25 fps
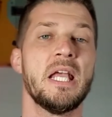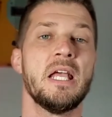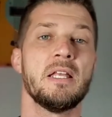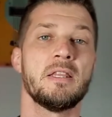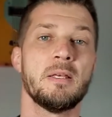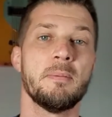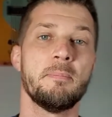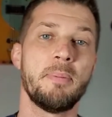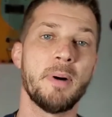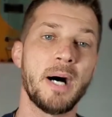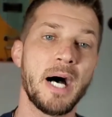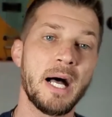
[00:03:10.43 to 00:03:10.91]

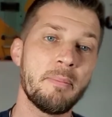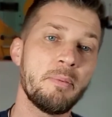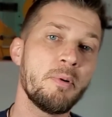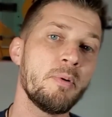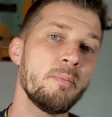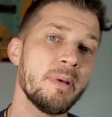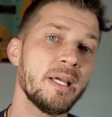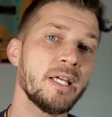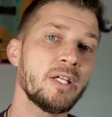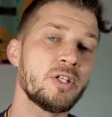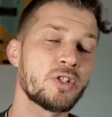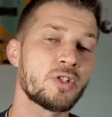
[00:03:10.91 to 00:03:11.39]
The Bible
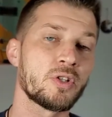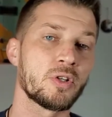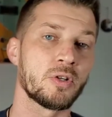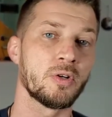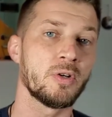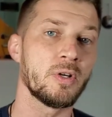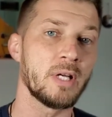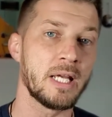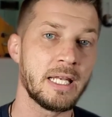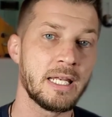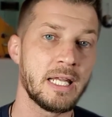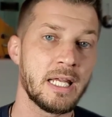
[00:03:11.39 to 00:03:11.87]
makes
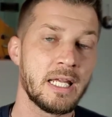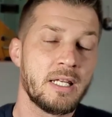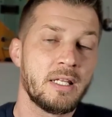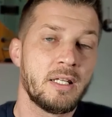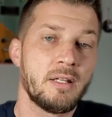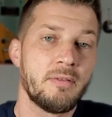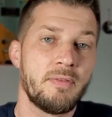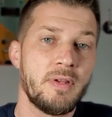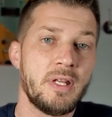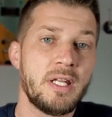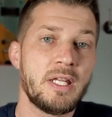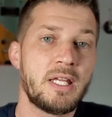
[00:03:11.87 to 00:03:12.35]
sure, and in
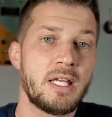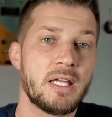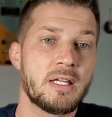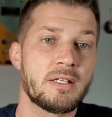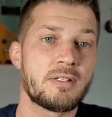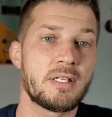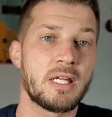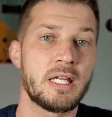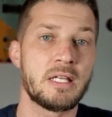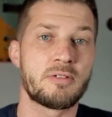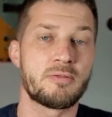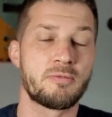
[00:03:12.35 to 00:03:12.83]

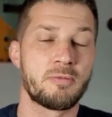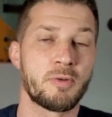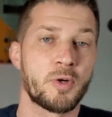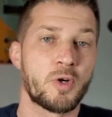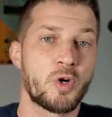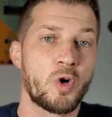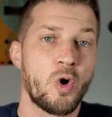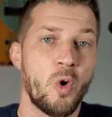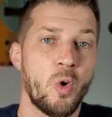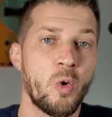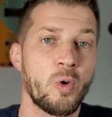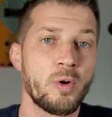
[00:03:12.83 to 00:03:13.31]
Leviticus, it's
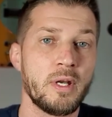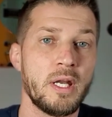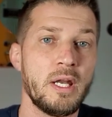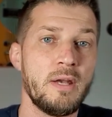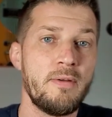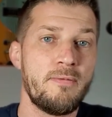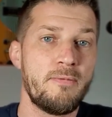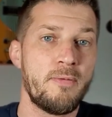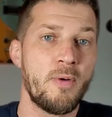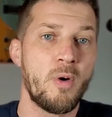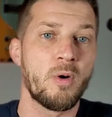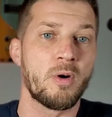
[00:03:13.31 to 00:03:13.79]

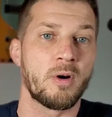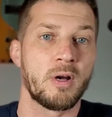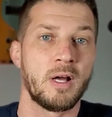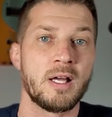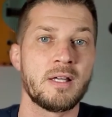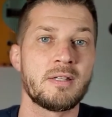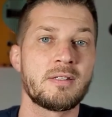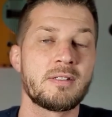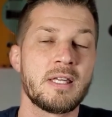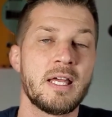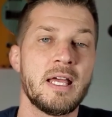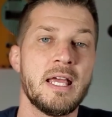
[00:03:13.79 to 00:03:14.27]
recorded for
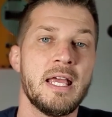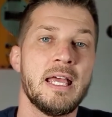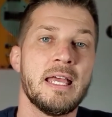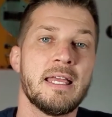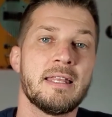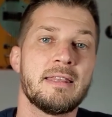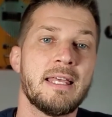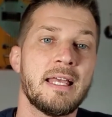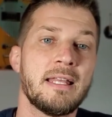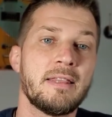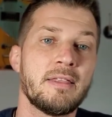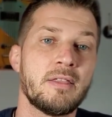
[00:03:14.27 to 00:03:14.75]
us
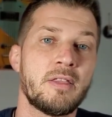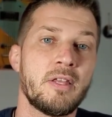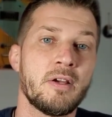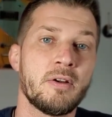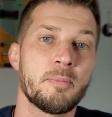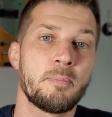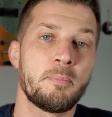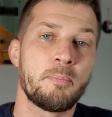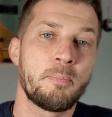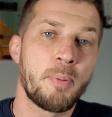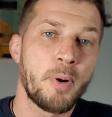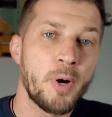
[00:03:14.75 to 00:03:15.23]
that they're
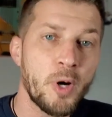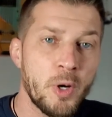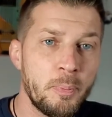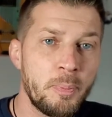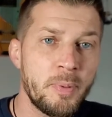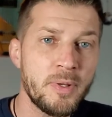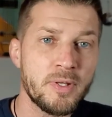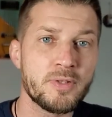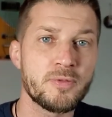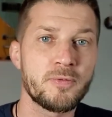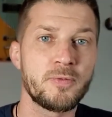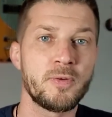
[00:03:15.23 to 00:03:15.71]

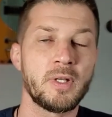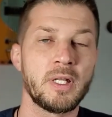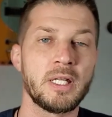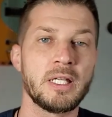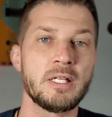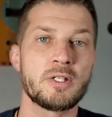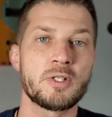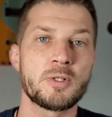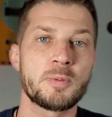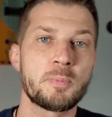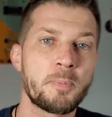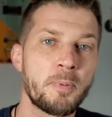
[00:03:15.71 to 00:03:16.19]
purposefully
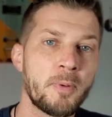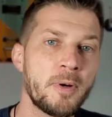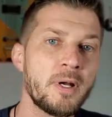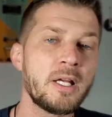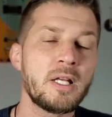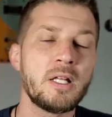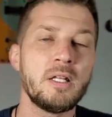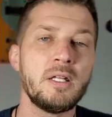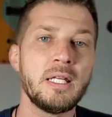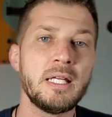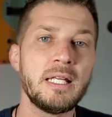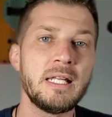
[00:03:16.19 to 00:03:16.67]

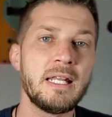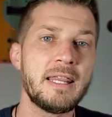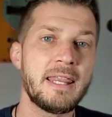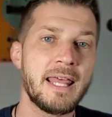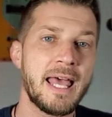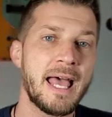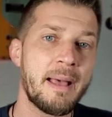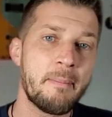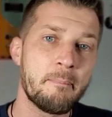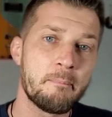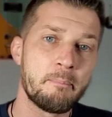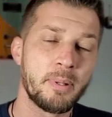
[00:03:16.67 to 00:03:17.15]
sprinkling
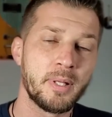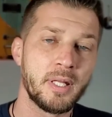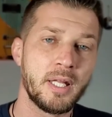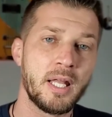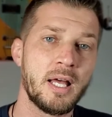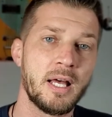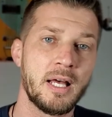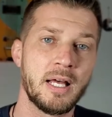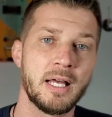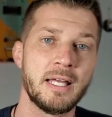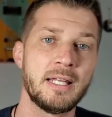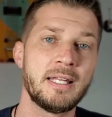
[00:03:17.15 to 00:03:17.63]
that
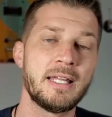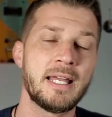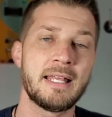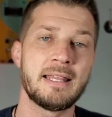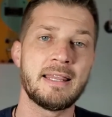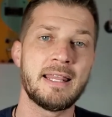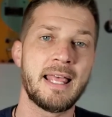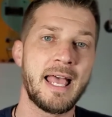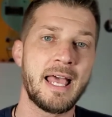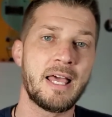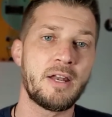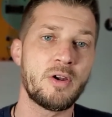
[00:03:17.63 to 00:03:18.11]
blood
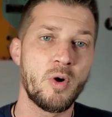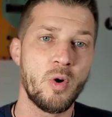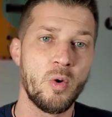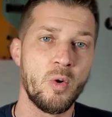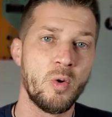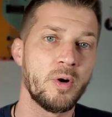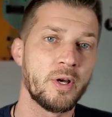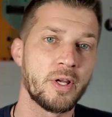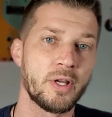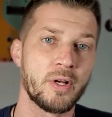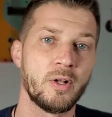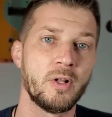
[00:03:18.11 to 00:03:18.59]
and that
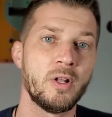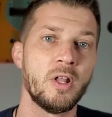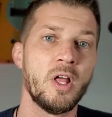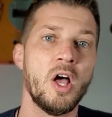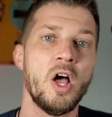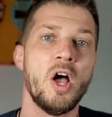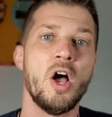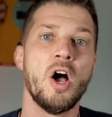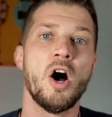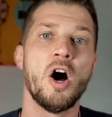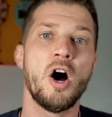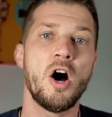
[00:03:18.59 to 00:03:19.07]
oil
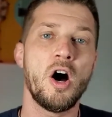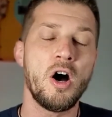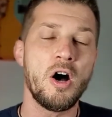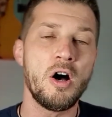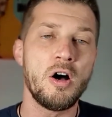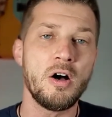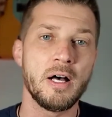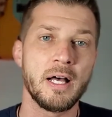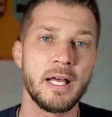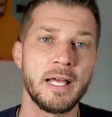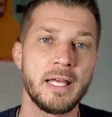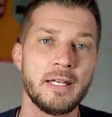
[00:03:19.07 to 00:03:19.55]

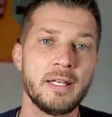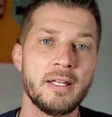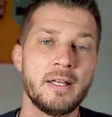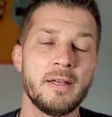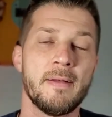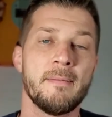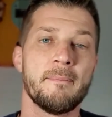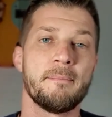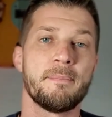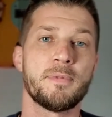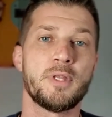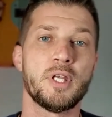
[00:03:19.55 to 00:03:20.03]
on
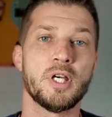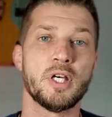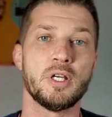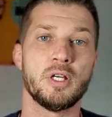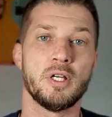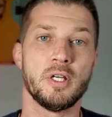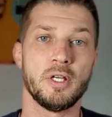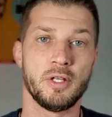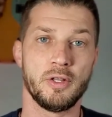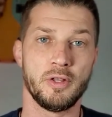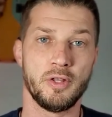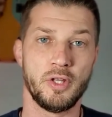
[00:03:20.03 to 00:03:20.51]
the
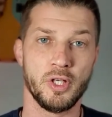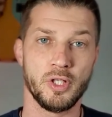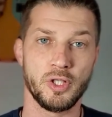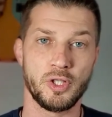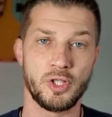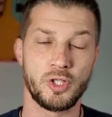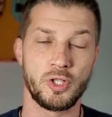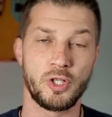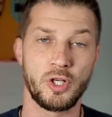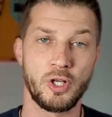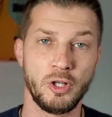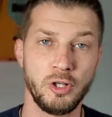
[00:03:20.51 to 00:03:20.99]

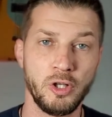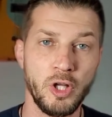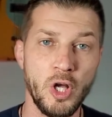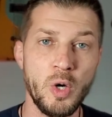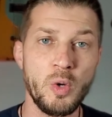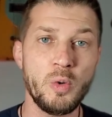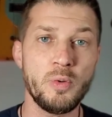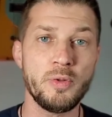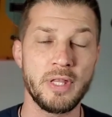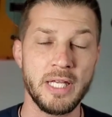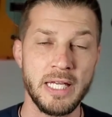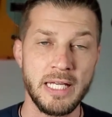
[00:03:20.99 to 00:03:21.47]

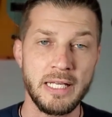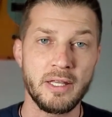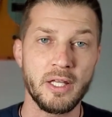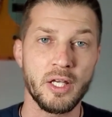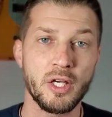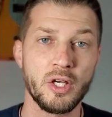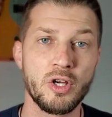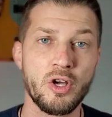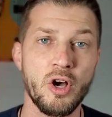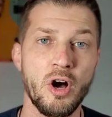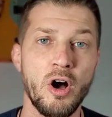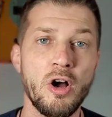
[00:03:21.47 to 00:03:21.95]
clothing, the
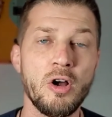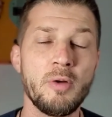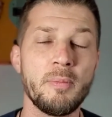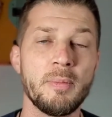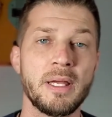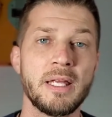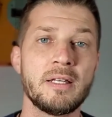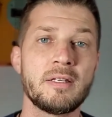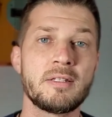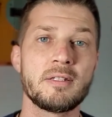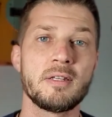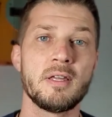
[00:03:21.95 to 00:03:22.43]

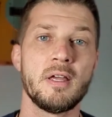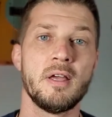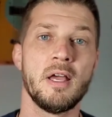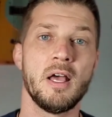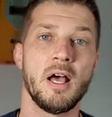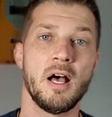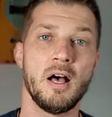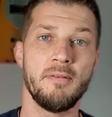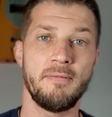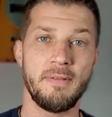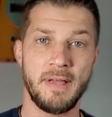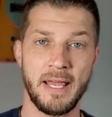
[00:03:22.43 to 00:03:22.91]
garments
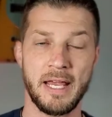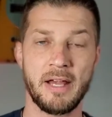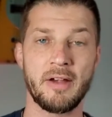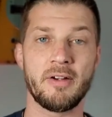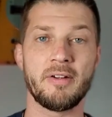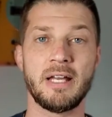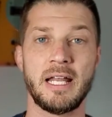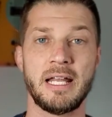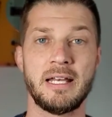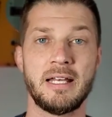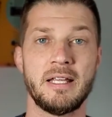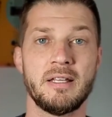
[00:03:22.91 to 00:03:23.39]
of
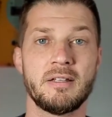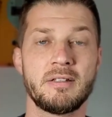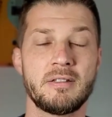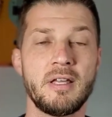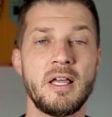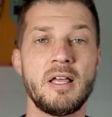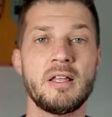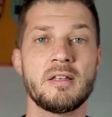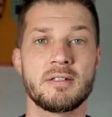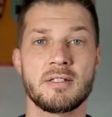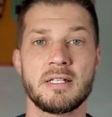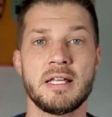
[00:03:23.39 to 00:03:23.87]
Aaron and his
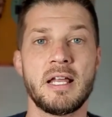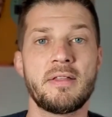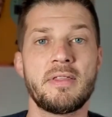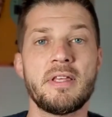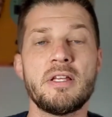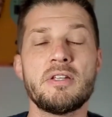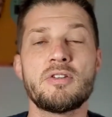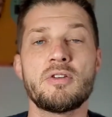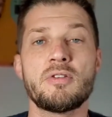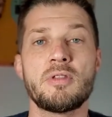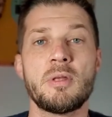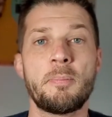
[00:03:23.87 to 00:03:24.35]
sons. Now,
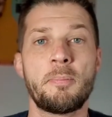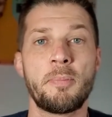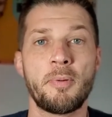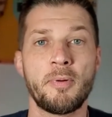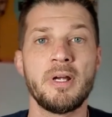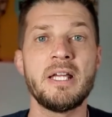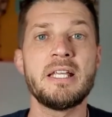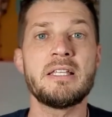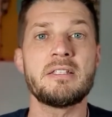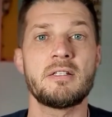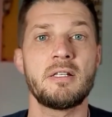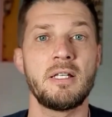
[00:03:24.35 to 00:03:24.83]
these are the
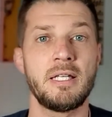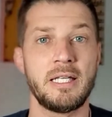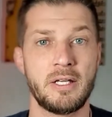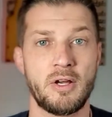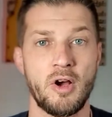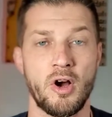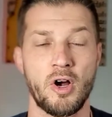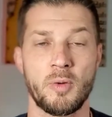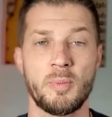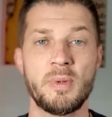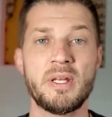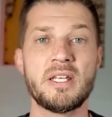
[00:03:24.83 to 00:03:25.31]
priestly
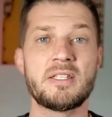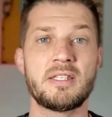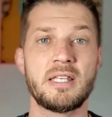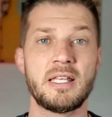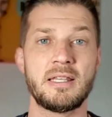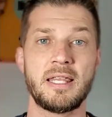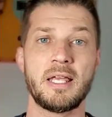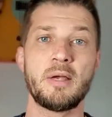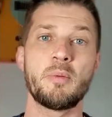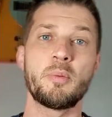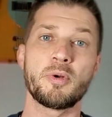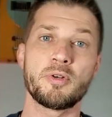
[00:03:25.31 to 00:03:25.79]
garments that
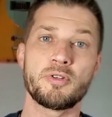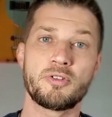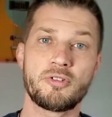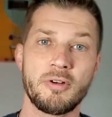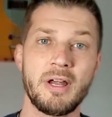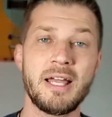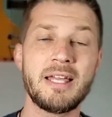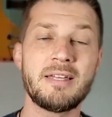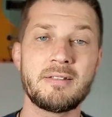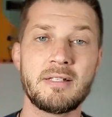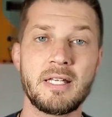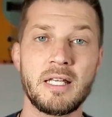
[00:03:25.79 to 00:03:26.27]
they were
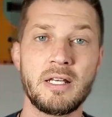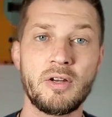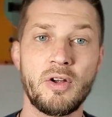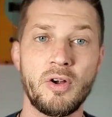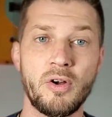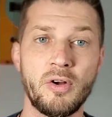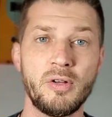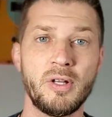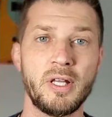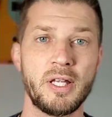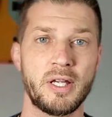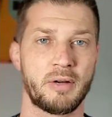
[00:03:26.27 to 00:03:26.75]
dressed in
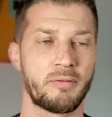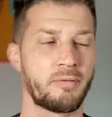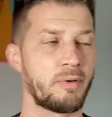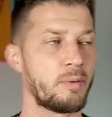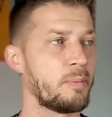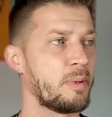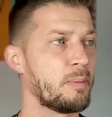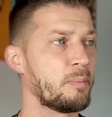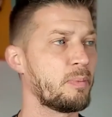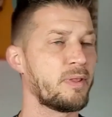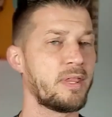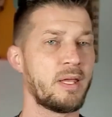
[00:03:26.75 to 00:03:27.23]
earlier.
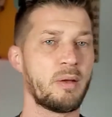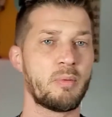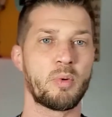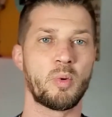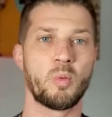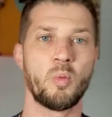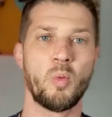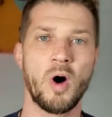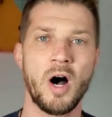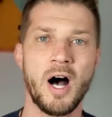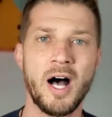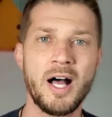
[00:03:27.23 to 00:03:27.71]
Remember, they were
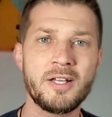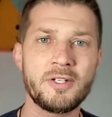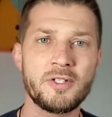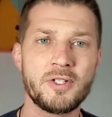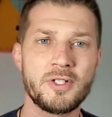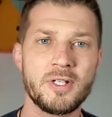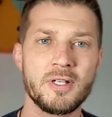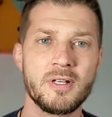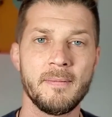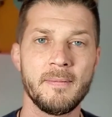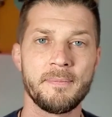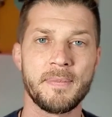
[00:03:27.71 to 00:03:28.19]

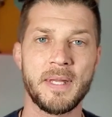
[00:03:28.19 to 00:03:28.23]
washed.